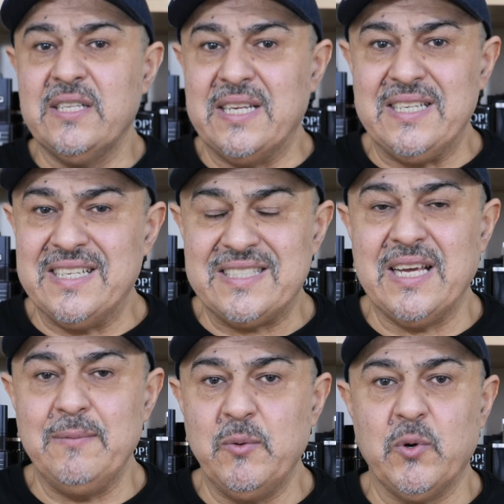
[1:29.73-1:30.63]
They didn't
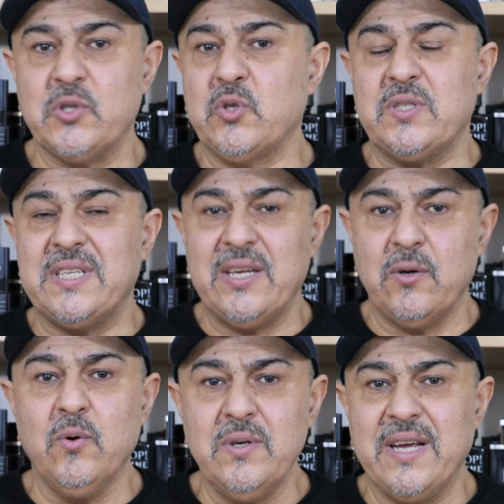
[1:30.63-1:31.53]
tell me what to
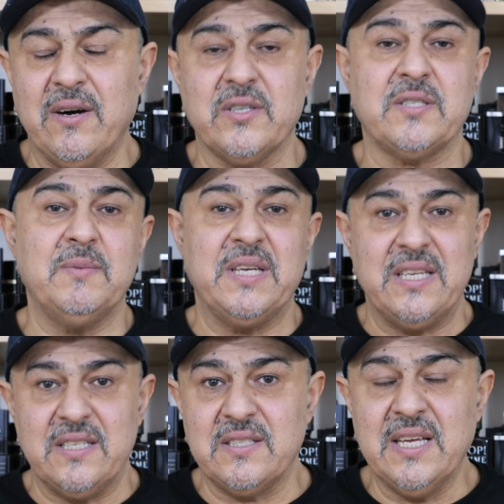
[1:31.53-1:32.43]
say. All they asked
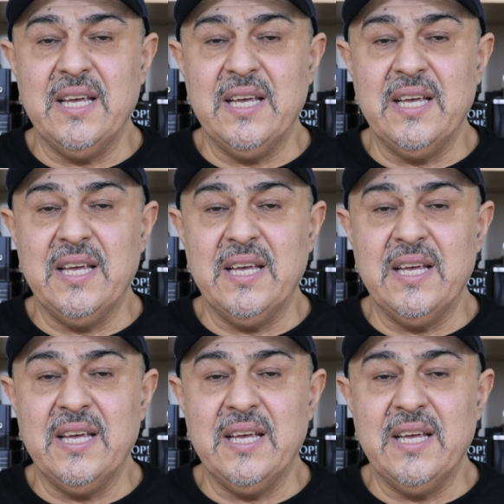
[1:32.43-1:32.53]
me is